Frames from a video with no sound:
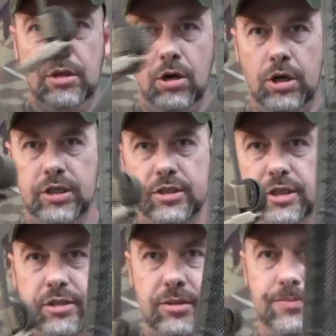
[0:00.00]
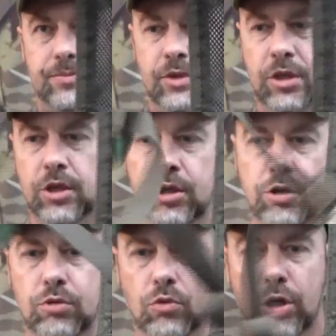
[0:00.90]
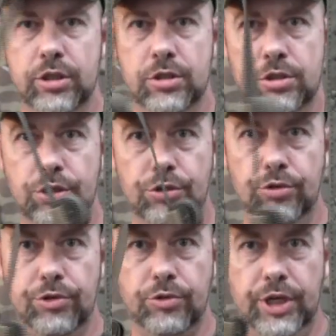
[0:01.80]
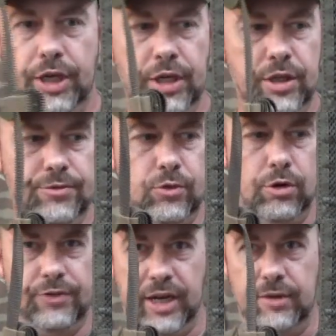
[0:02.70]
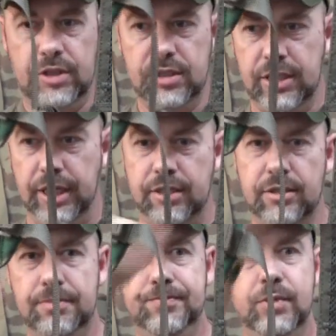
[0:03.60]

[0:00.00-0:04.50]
harness system. 1, 2, 3, and then 4, 5, and 6.